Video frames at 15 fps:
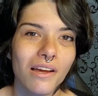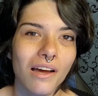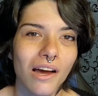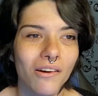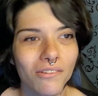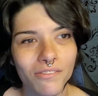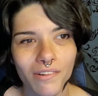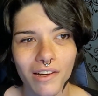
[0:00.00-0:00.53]

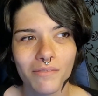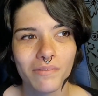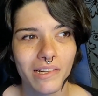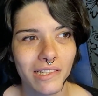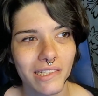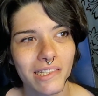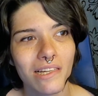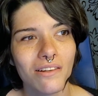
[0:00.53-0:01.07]
I would find
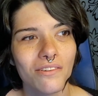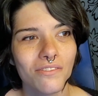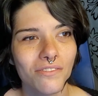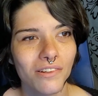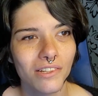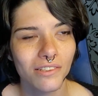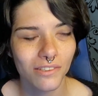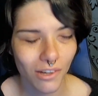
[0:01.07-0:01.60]
myself
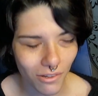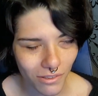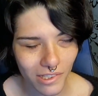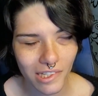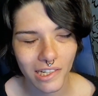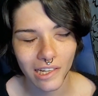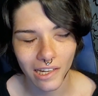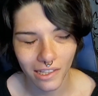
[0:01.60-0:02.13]

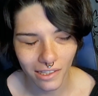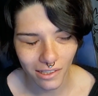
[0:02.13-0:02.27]
dozing at